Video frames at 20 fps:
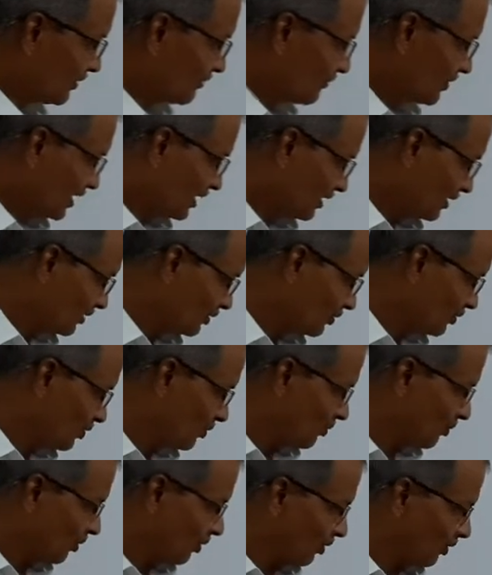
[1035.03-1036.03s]

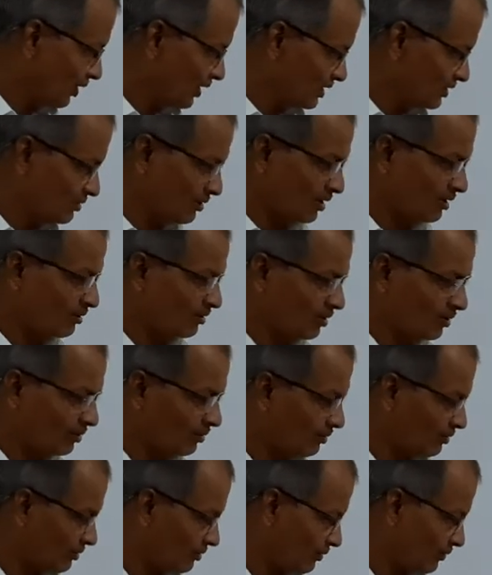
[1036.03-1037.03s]
2, 4 is not
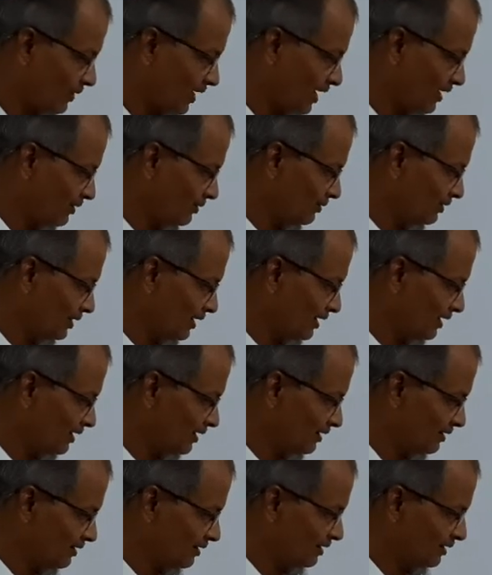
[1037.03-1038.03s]
congruent to 5,
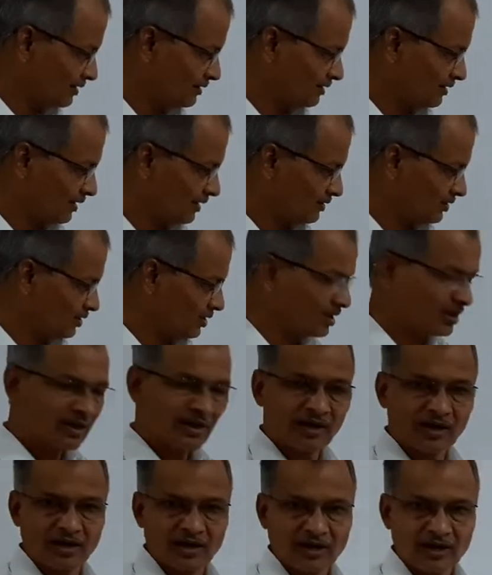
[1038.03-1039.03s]
3, it is 6,
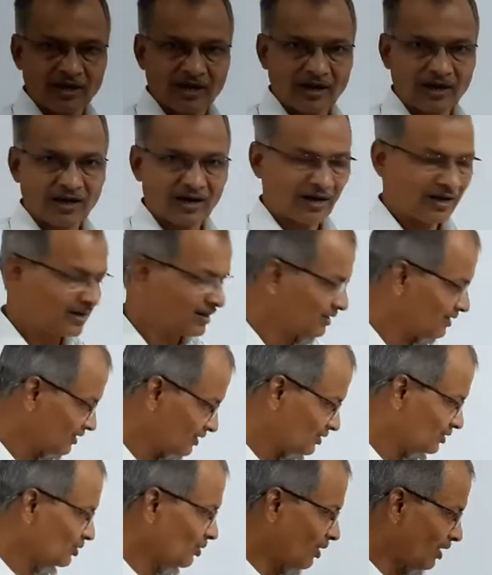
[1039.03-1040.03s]
and
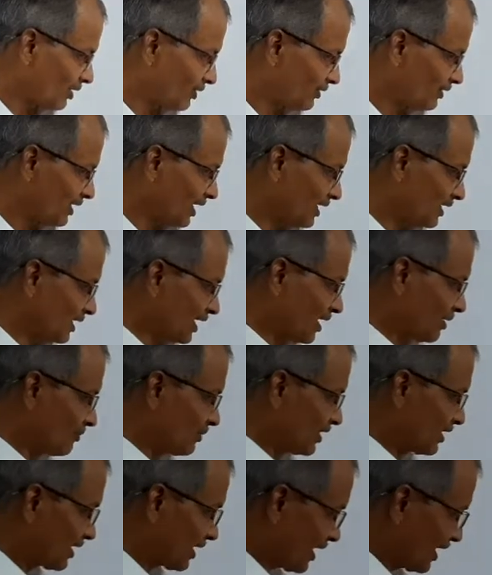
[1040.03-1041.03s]
so on. That can
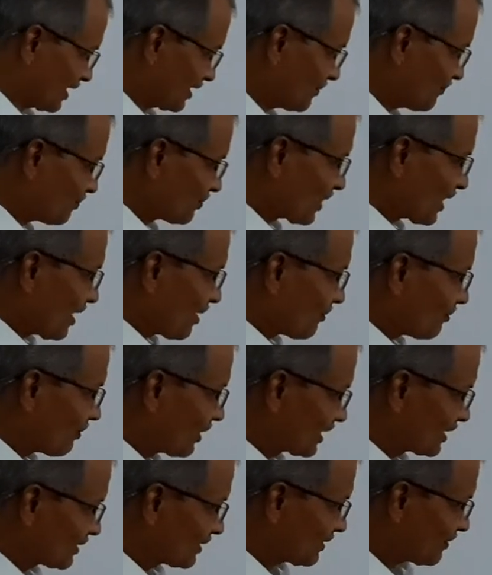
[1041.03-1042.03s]
be tried.
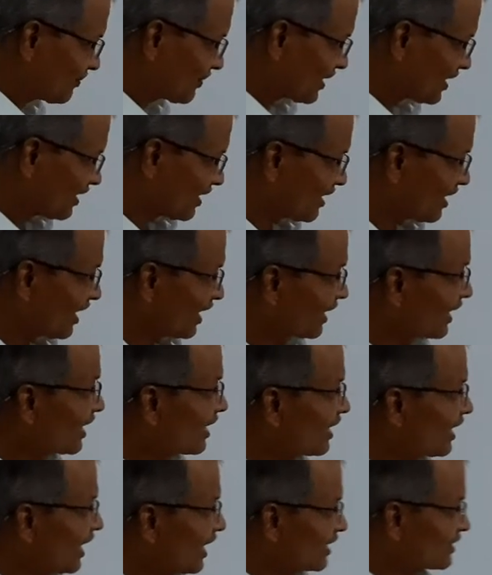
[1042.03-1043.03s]
But
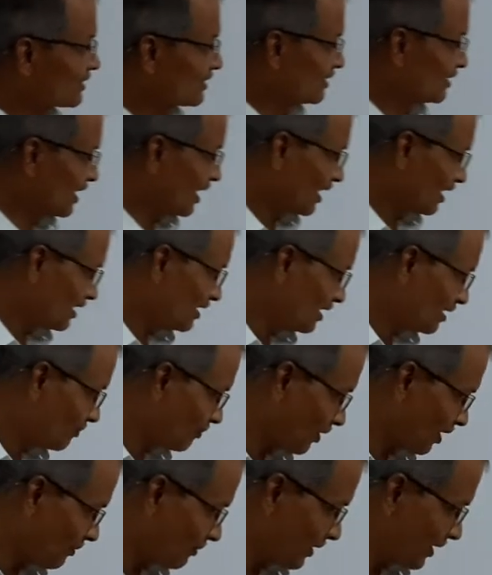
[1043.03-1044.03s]
again, as in earlier
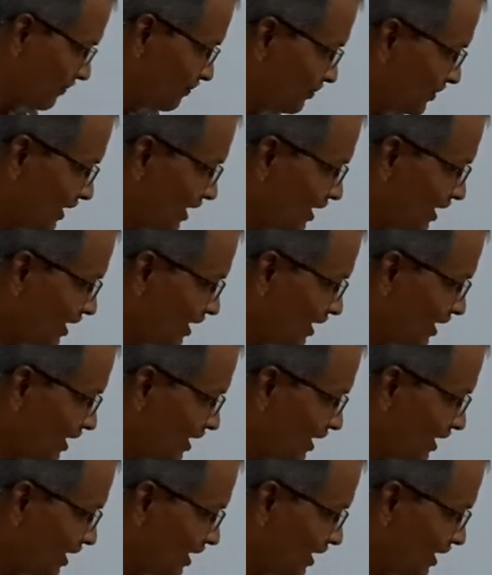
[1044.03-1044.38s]
problem,